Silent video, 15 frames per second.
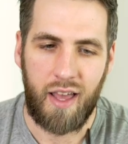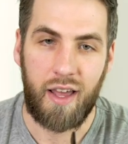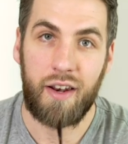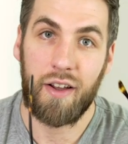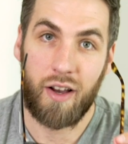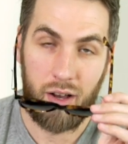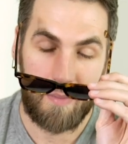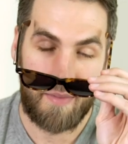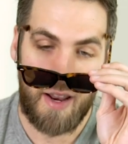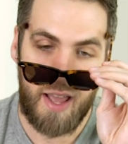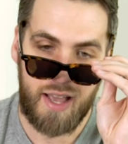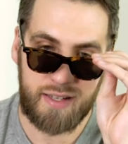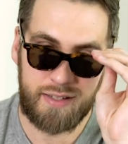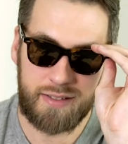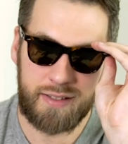And up
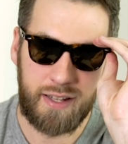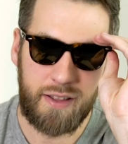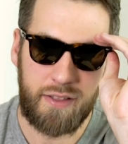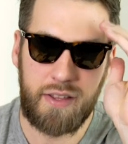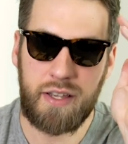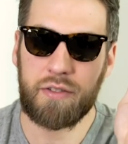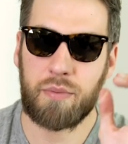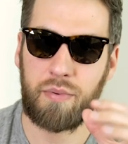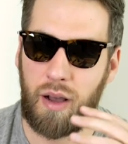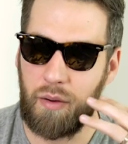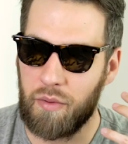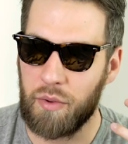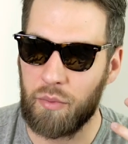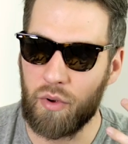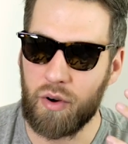next, these are
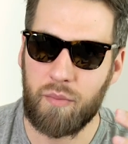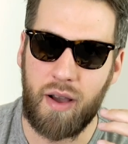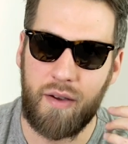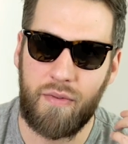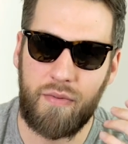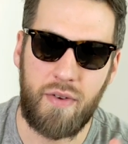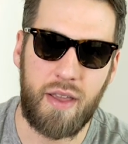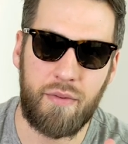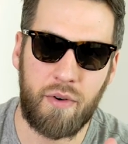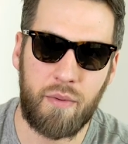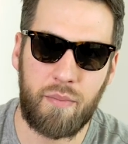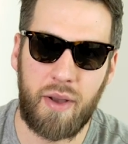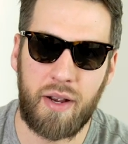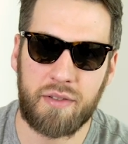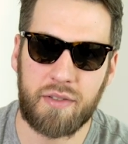probably one of my
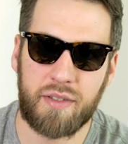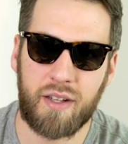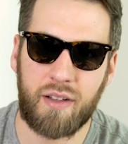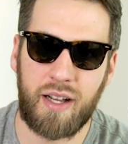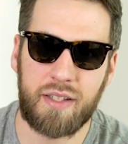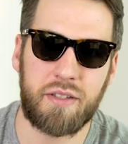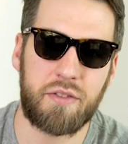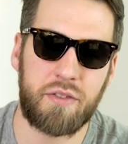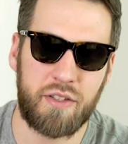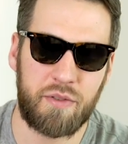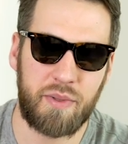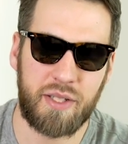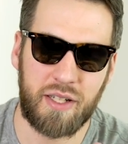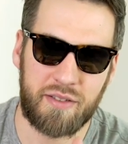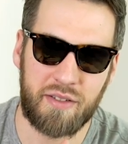favorite pairs of sunglasses
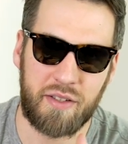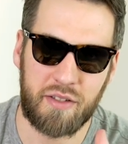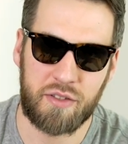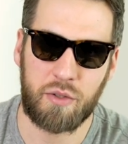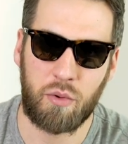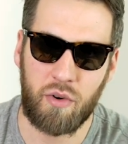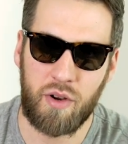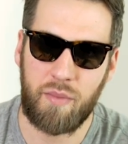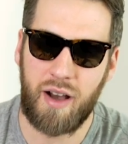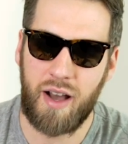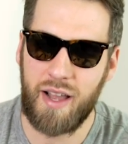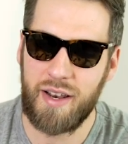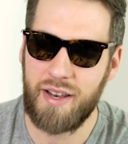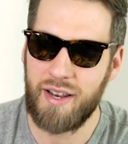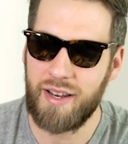just because of the story
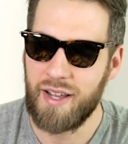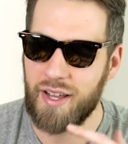behind